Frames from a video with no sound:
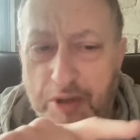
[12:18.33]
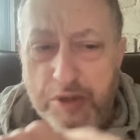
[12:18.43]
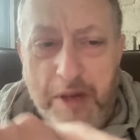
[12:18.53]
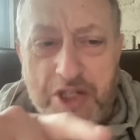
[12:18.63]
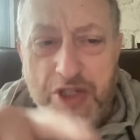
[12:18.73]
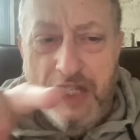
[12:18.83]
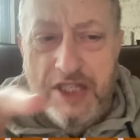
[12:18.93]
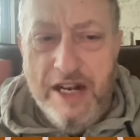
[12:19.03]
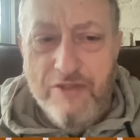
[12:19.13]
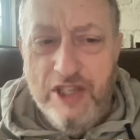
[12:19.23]
who specialize
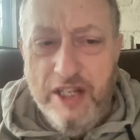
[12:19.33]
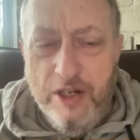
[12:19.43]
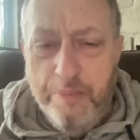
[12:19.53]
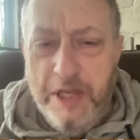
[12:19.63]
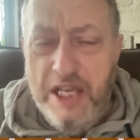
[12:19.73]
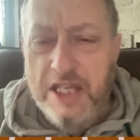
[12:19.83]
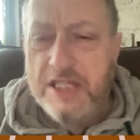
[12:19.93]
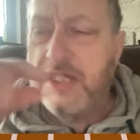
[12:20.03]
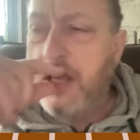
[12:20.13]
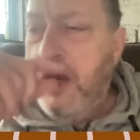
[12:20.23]
in every little
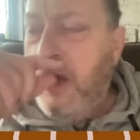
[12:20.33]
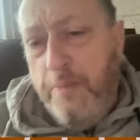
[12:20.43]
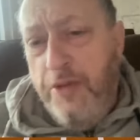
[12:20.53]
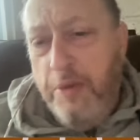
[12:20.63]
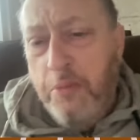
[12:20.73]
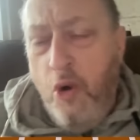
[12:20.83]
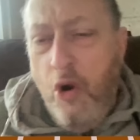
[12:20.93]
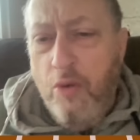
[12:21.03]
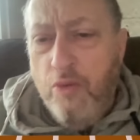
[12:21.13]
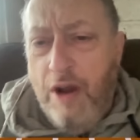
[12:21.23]
piece. The
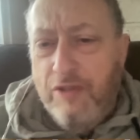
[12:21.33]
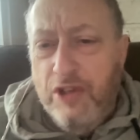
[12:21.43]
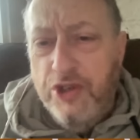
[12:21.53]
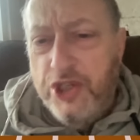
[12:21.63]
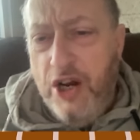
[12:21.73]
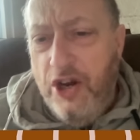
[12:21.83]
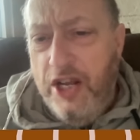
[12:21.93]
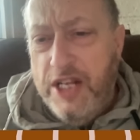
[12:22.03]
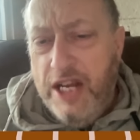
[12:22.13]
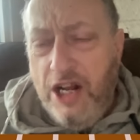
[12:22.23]
more revolutionary a
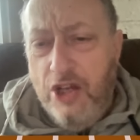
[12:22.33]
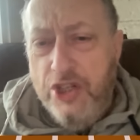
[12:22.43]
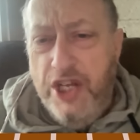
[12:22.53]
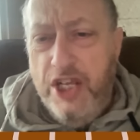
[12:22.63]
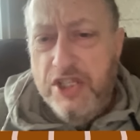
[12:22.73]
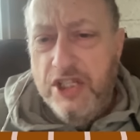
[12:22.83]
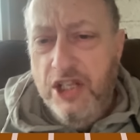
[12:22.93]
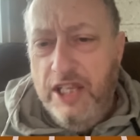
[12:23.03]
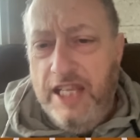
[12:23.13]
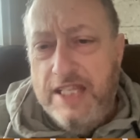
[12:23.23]
technology is, the
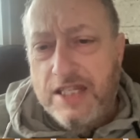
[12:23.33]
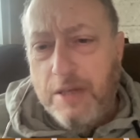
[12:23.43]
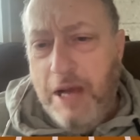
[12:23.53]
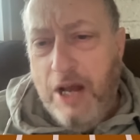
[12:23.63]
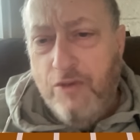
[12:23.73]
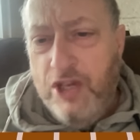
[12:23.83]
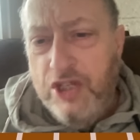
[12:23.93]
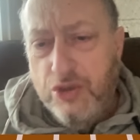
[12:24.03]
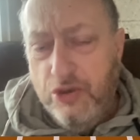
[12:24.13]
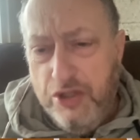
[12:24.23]
least amount of
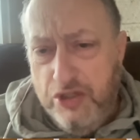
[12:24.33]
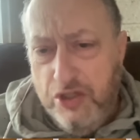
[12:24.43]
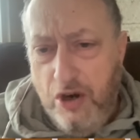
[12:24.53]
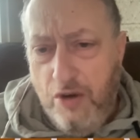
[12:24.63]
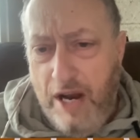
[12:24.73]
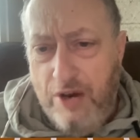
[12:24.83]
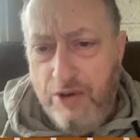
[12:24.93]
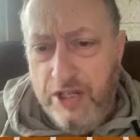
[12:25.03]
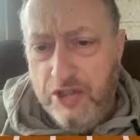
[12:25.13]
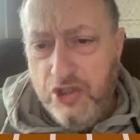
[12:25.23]
resources are around
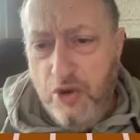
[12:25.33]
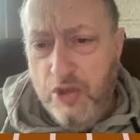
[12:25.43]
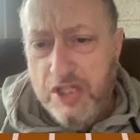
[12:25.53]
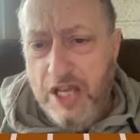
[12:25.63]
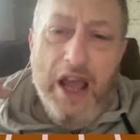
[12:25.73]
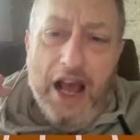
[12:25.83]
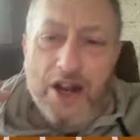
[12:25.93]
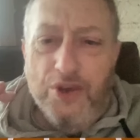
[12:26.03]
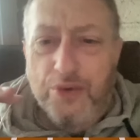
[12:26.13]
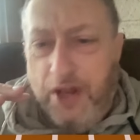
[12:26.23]
it. So it's like, how do
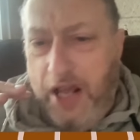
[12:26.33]
you